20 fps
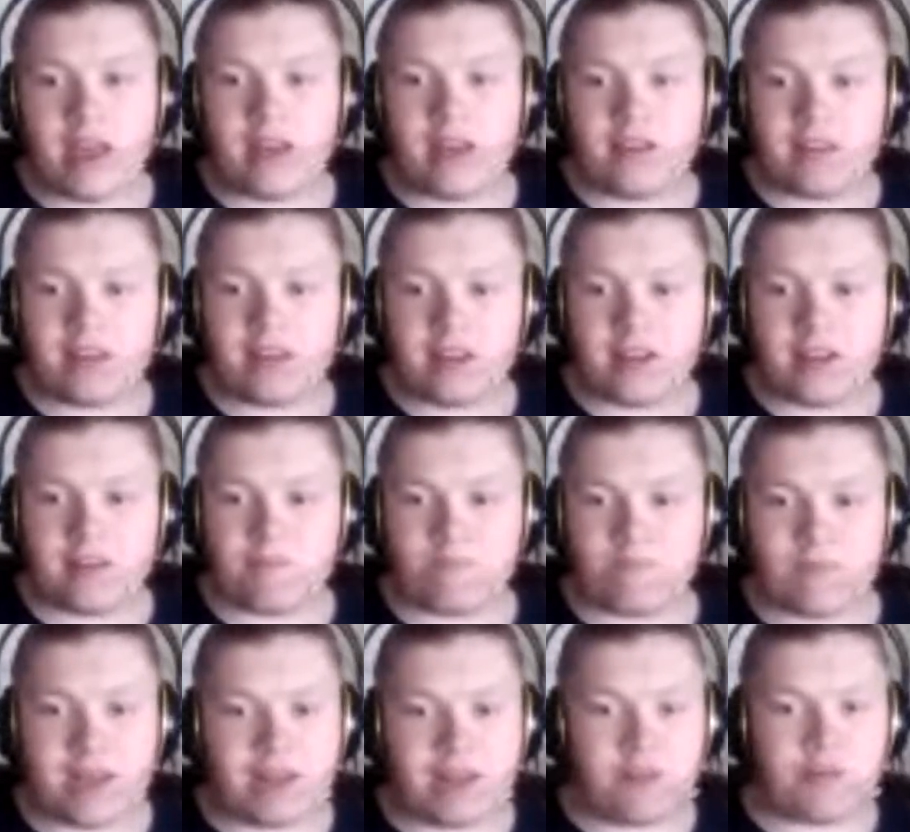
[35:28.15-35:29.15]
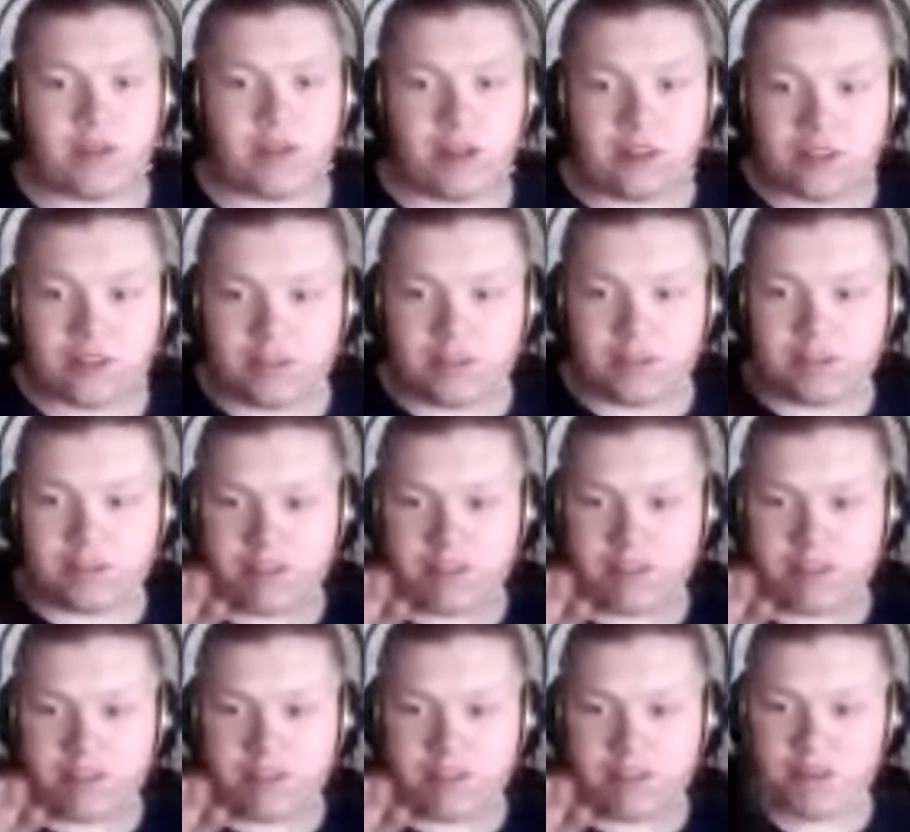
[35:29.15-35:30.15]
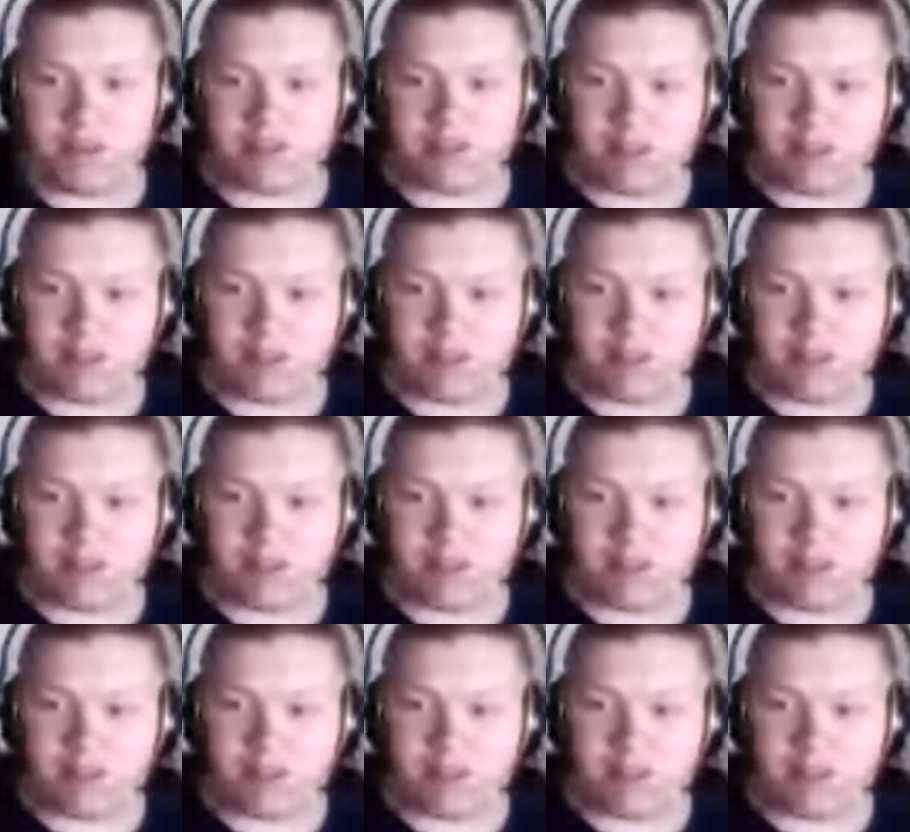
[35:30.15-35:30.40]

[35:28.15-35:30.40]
And hello, Dalton. I think we